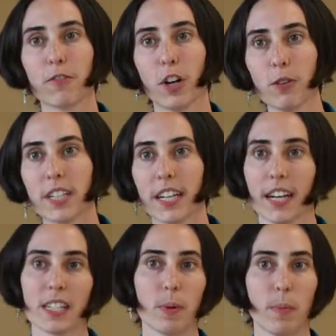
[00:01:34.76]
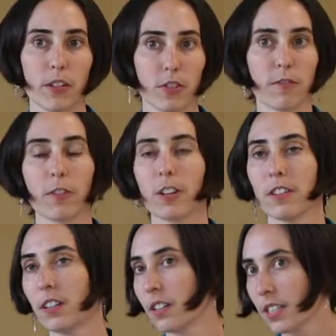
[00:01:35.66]
Flow data has been measured for a
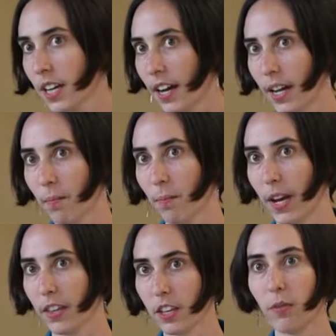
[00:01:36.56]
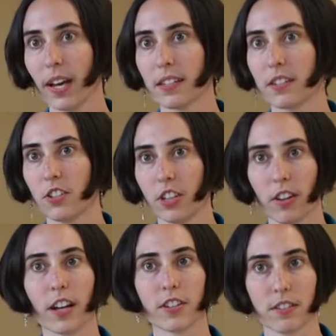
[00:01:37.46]
long time by the U.S.
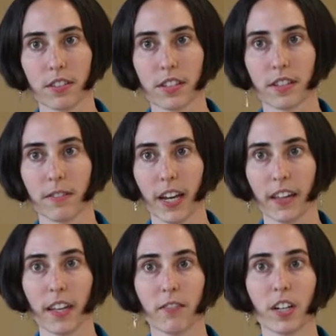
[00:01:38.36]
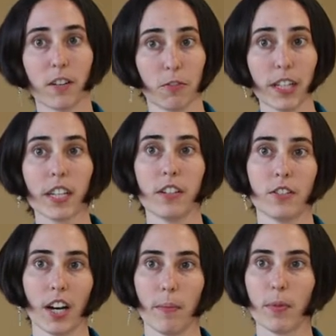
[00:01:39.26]
Geological Survey. They've done a really good
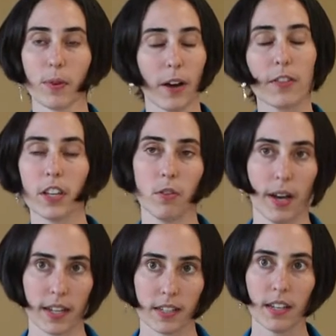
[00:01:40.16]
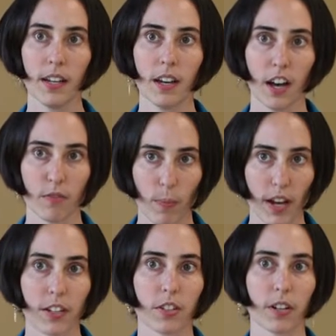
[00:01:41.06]
job throughout the U.S. of
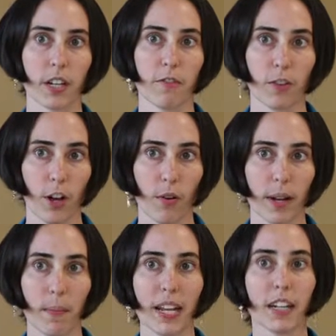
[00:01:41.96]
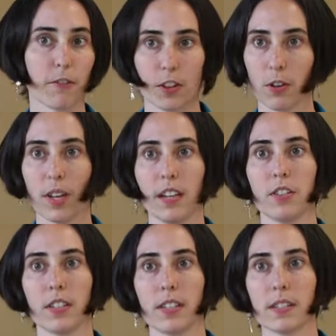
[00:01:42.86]
monitoring flow at many different
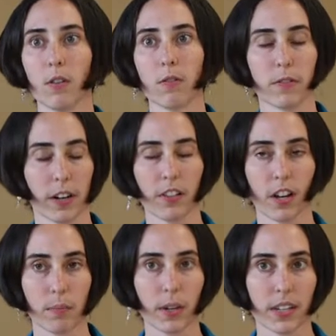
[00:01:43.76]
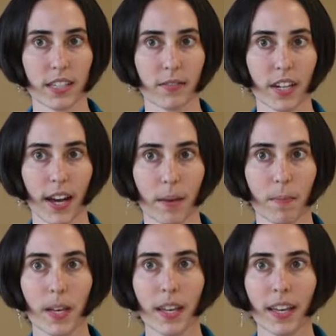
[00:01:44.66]
locations over very long periods of time.